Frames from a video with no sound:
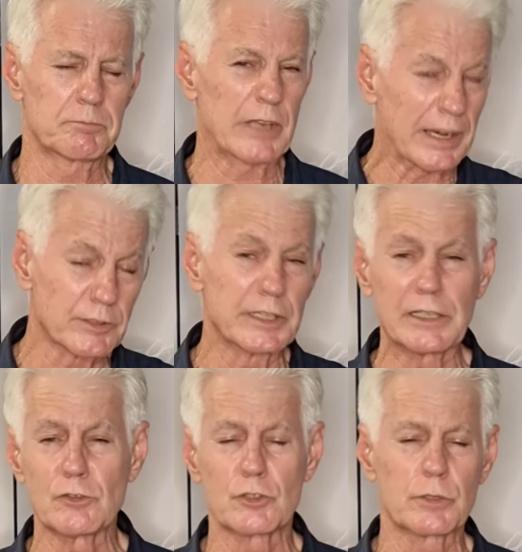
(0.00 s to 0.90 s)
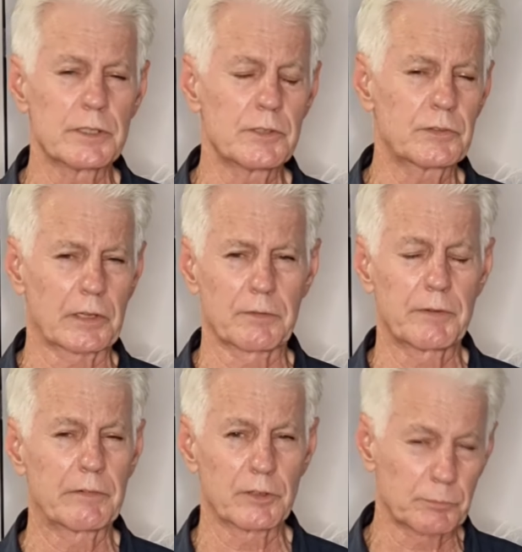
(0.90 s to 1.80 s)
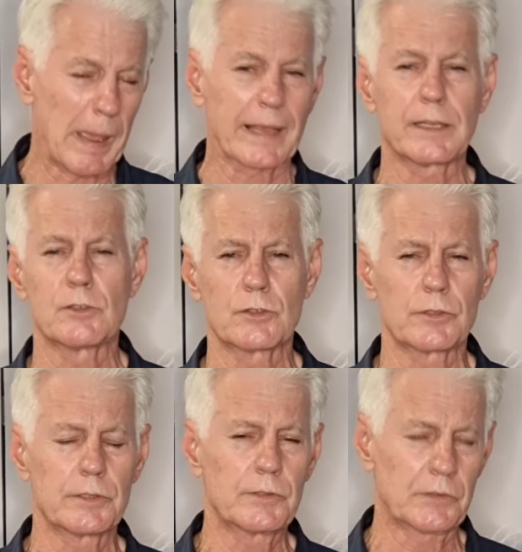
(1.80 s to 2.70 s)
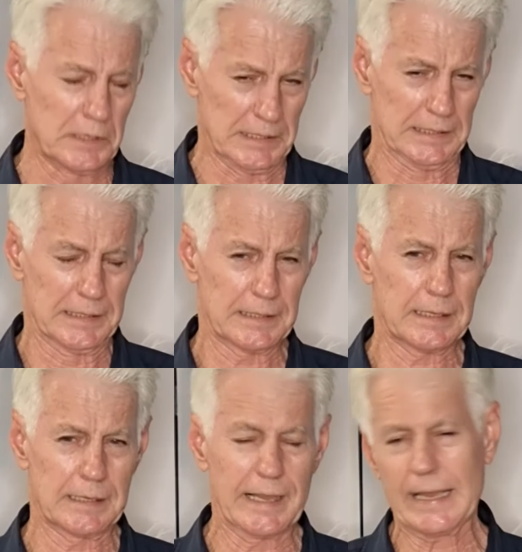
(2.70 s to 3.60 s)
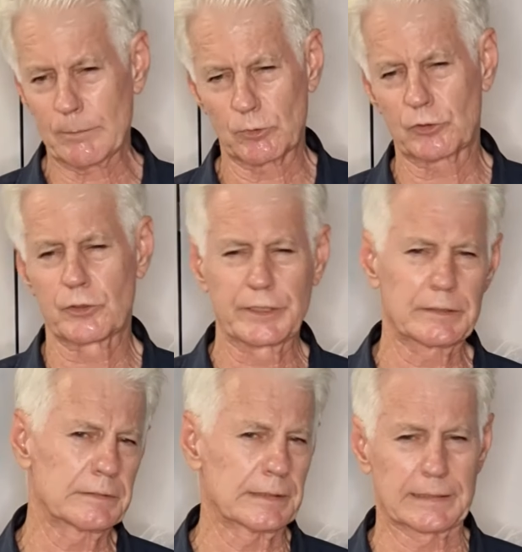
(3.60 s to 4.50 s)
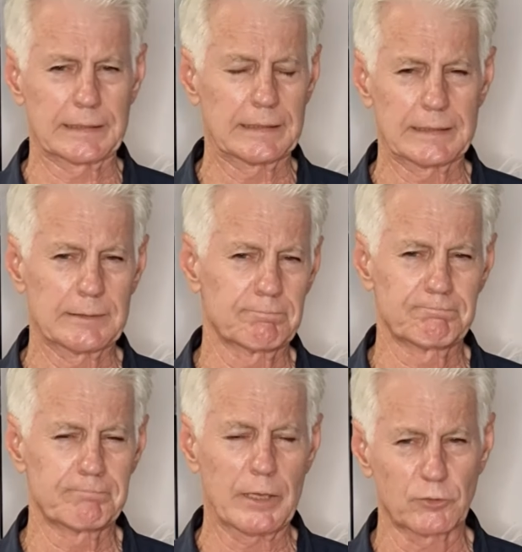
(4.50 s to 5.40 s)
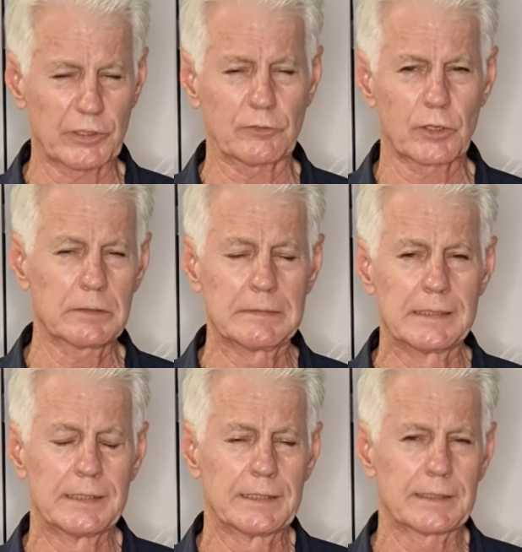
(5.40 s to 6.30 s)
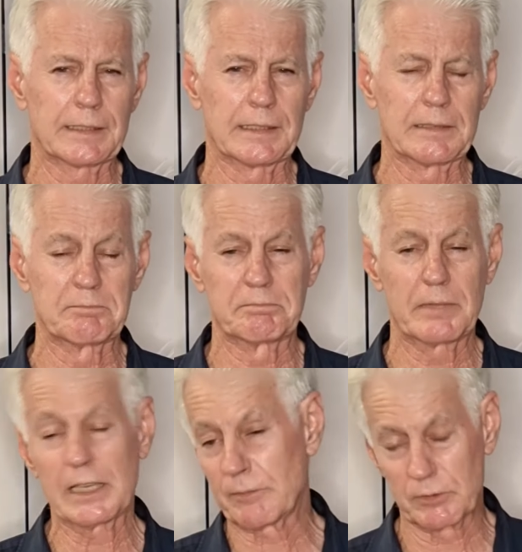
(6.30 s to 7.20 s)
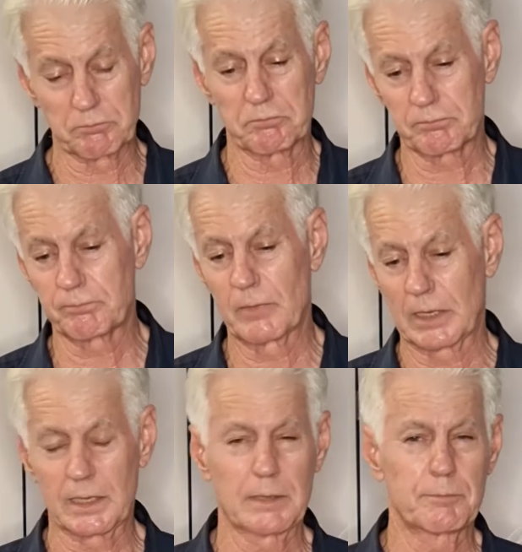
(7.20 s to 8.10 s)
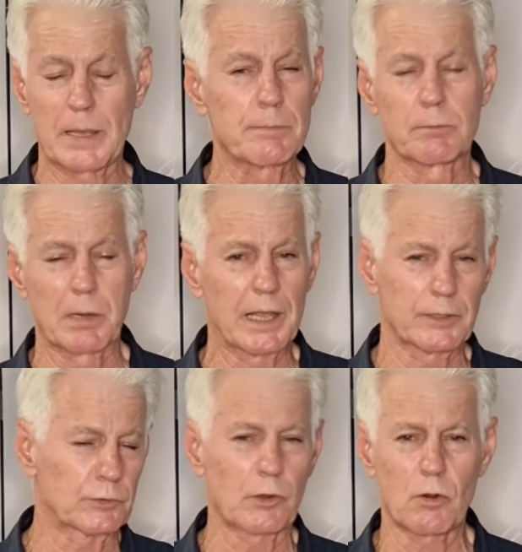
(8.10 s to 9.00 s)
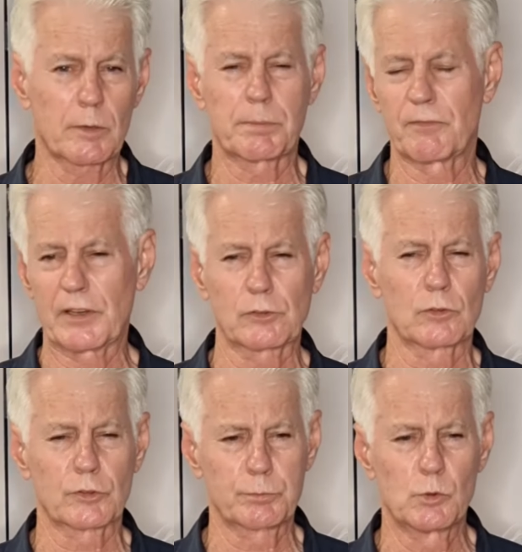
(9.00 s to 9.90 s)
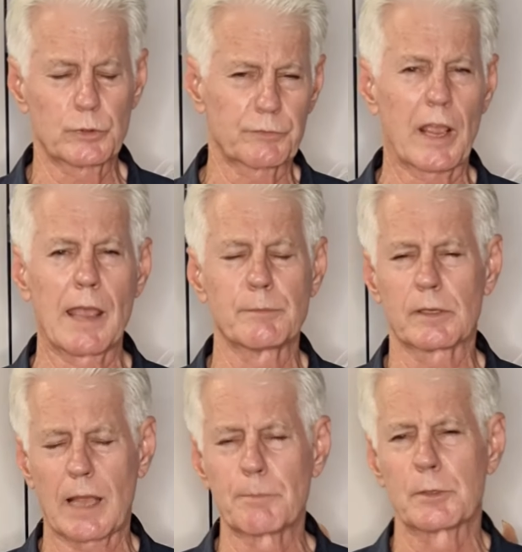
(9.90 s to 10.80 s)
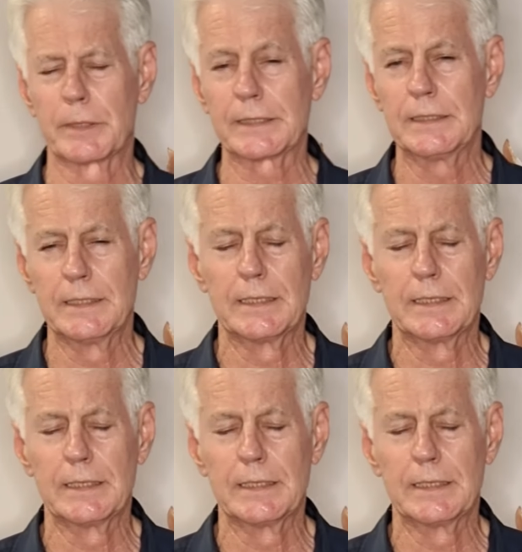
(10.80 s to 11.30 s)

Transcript: tendon injuries, various back injuries, hamstring, etc. Even people playing soccer, professional sport, have come to me,